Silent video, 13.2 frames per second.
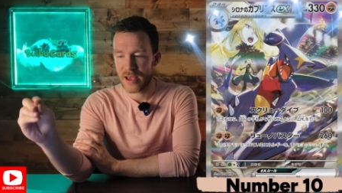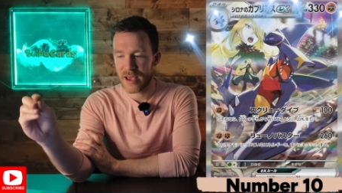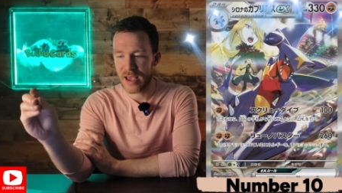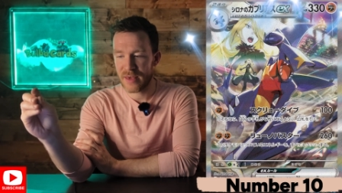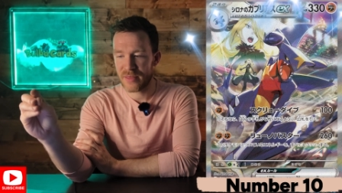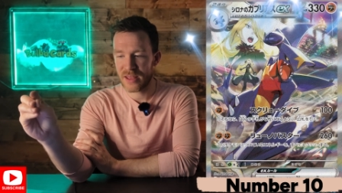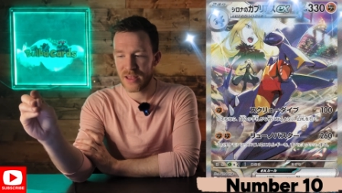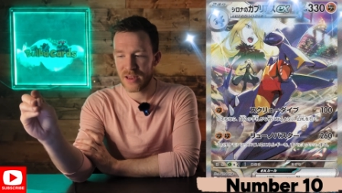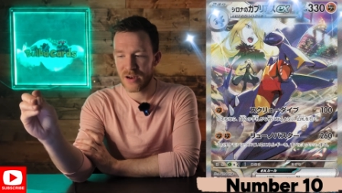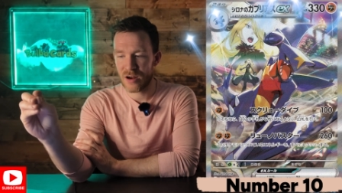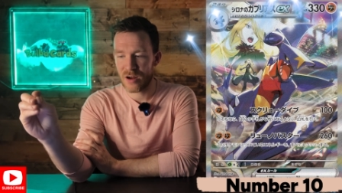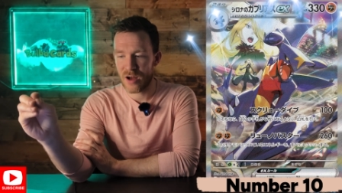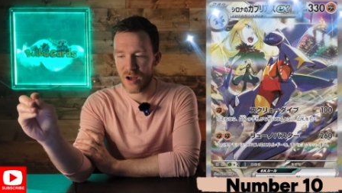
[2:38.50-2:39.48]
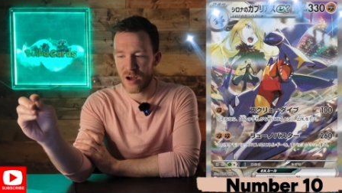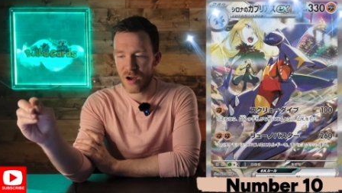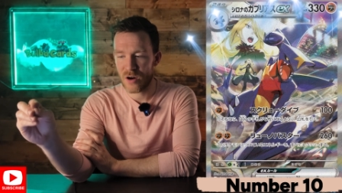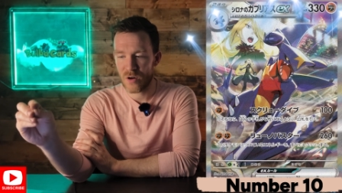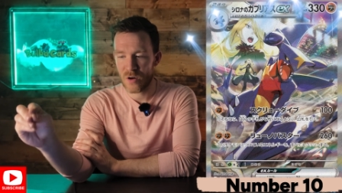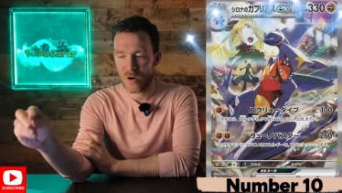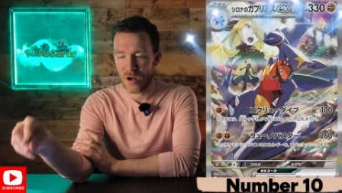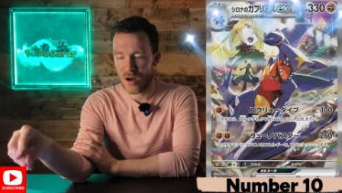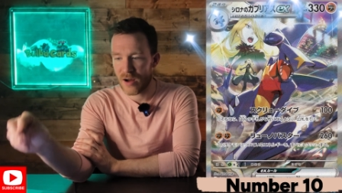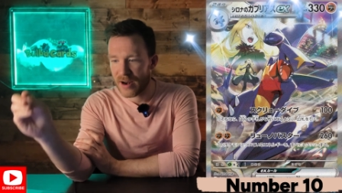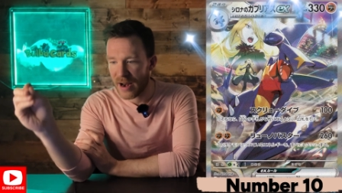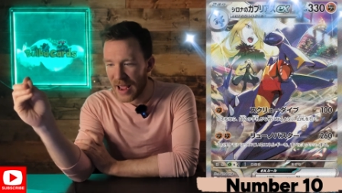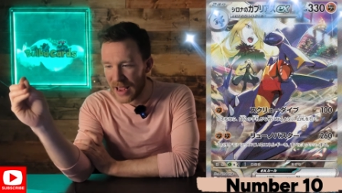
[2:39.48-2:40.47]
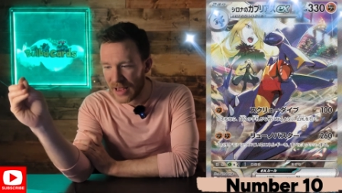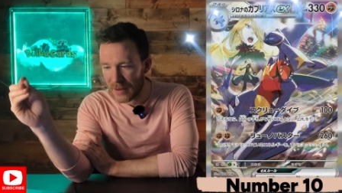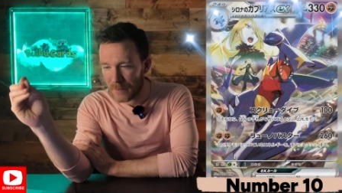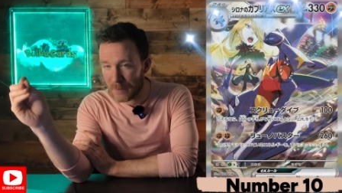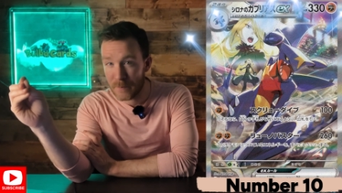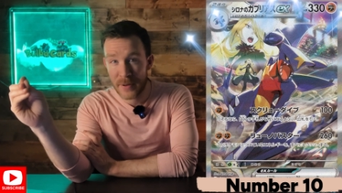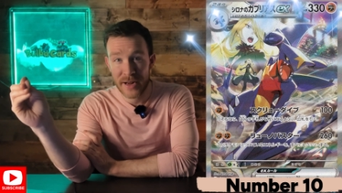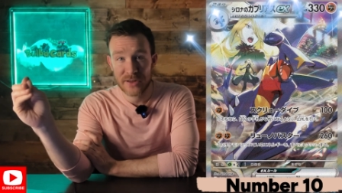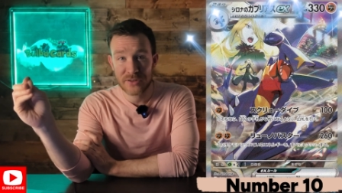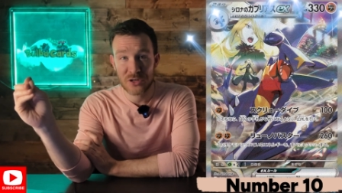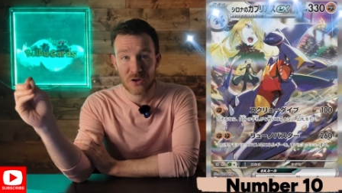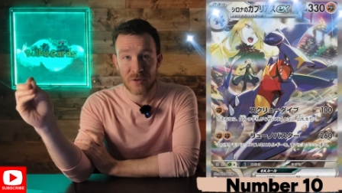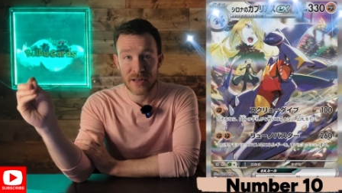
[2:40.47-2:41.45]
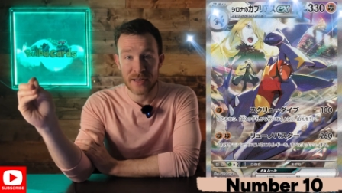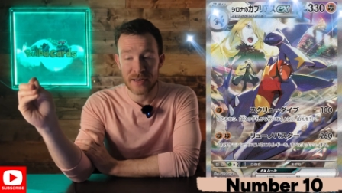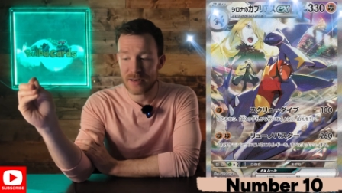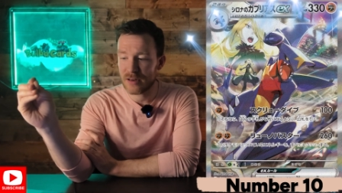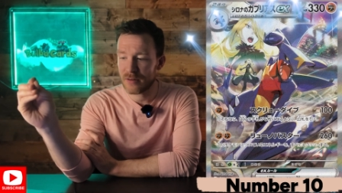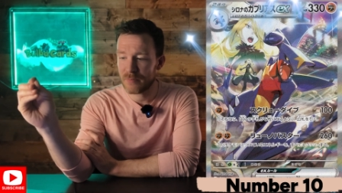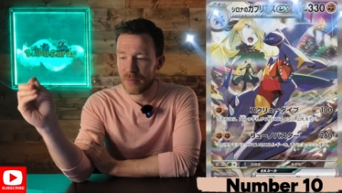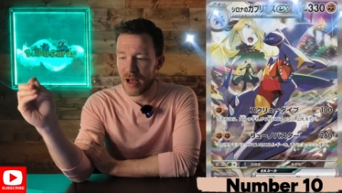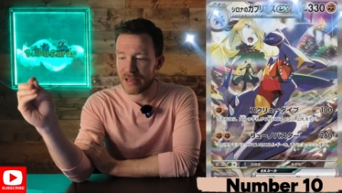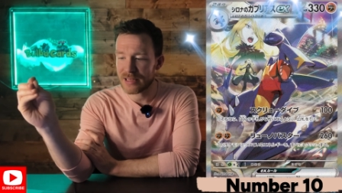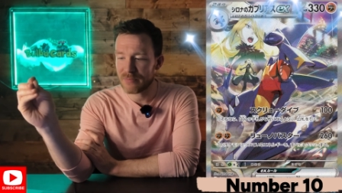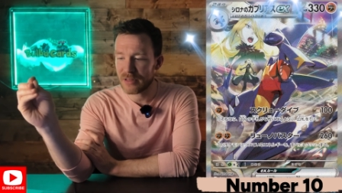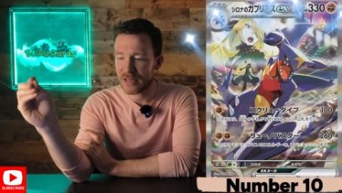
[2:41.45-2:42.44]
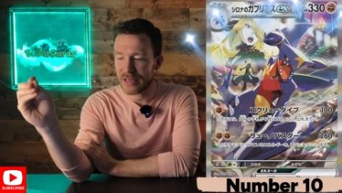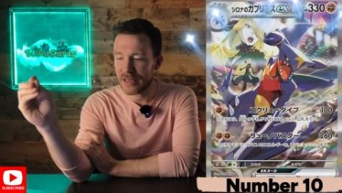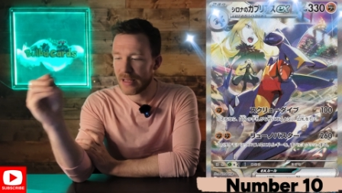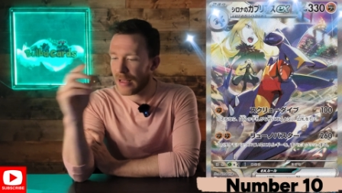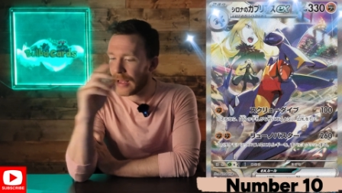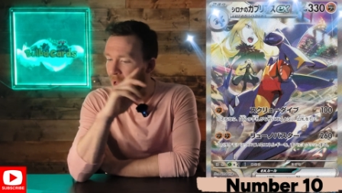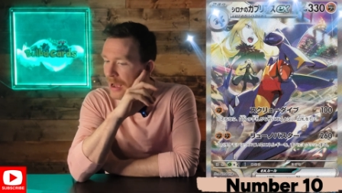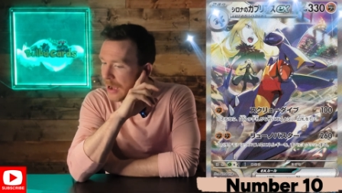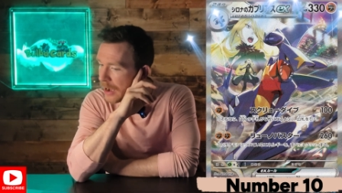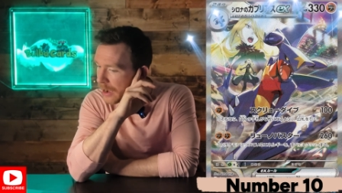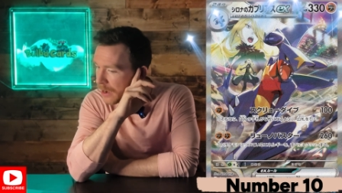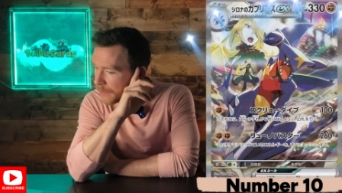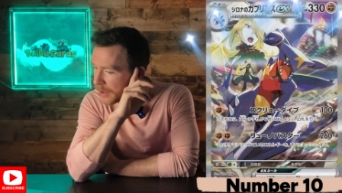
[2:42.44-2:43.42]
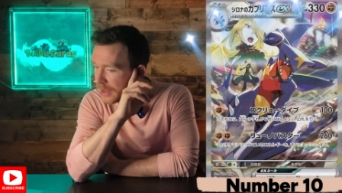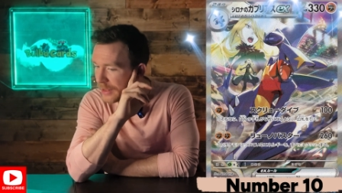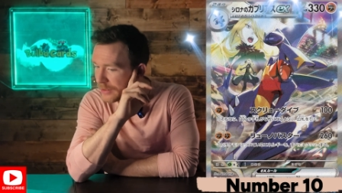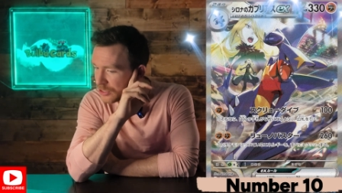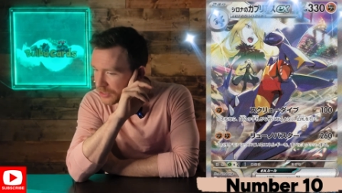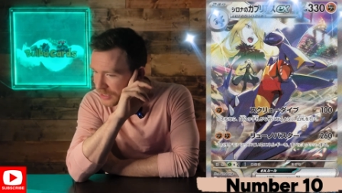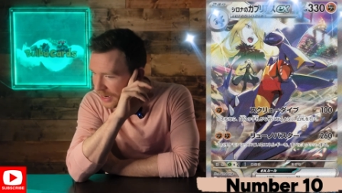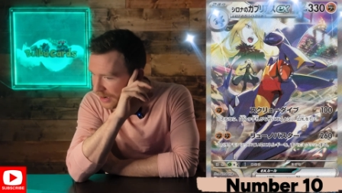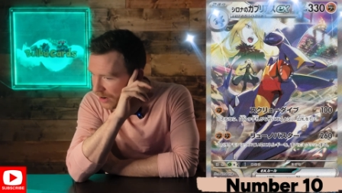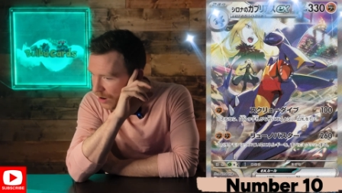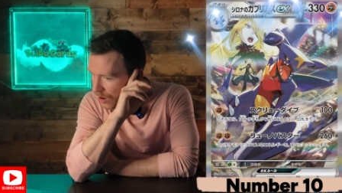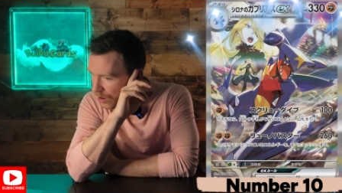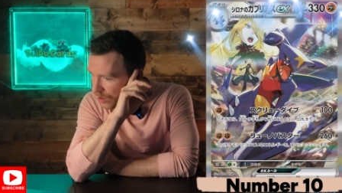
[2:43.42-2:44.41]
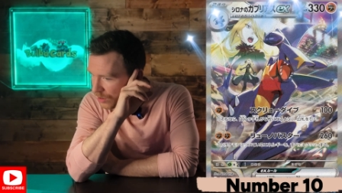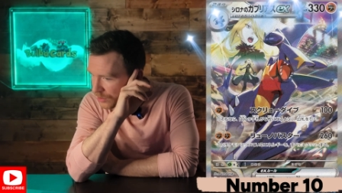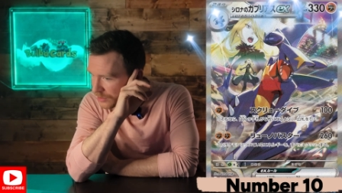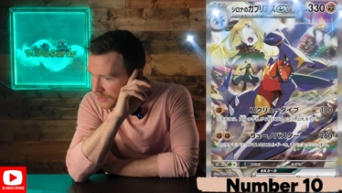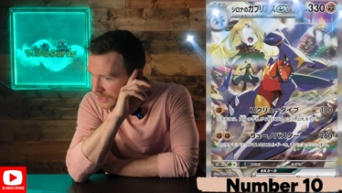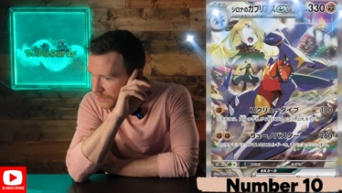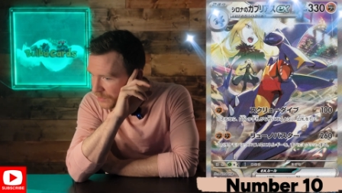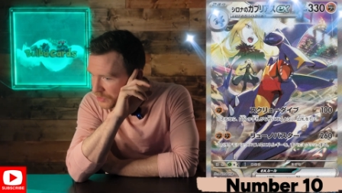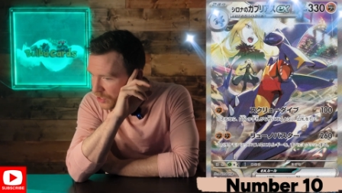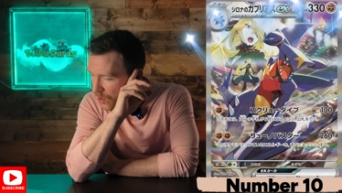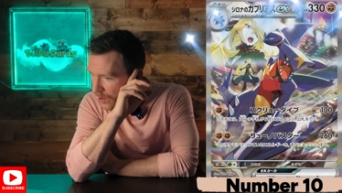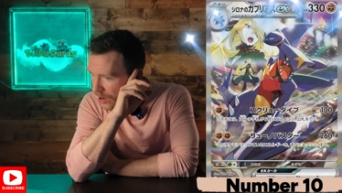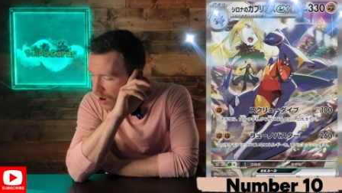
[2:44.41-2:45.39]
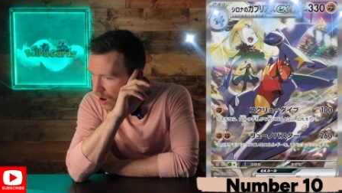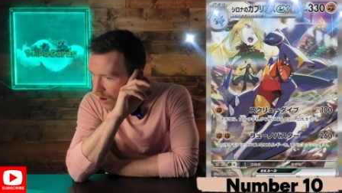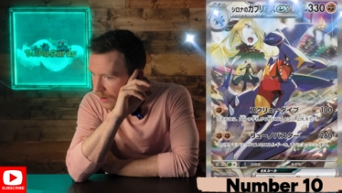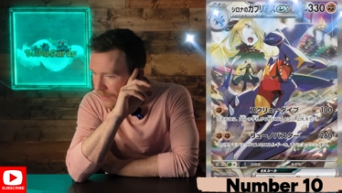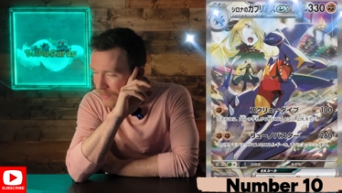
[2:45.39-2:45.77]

and then her on a big screen, possibly. It's just kind of hard to see what's going on, and